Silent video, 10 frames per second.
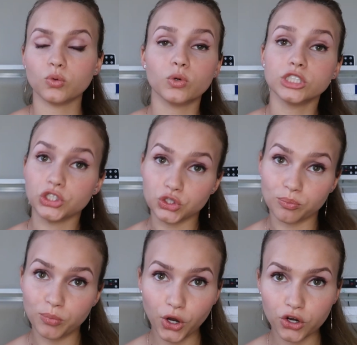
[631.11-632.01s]
you will need your
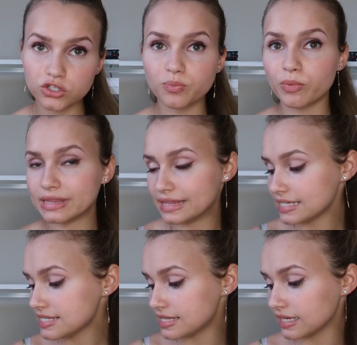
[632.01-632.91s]
burrs, but
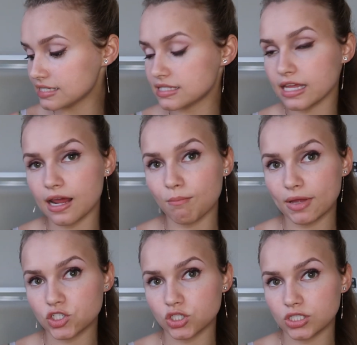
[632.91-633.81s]
these things that I
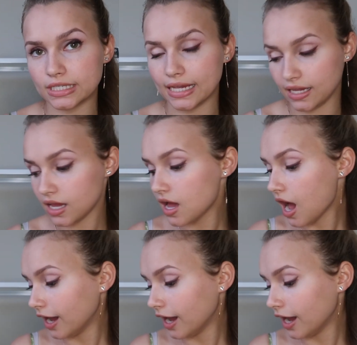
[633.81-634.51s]
mentioned today